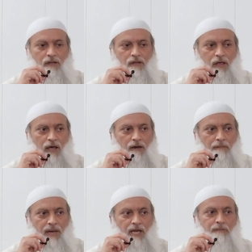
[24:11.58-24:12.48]
then
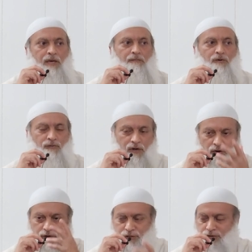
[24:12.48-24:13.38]
many people would
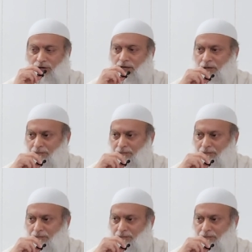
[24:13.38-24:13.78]
go astray.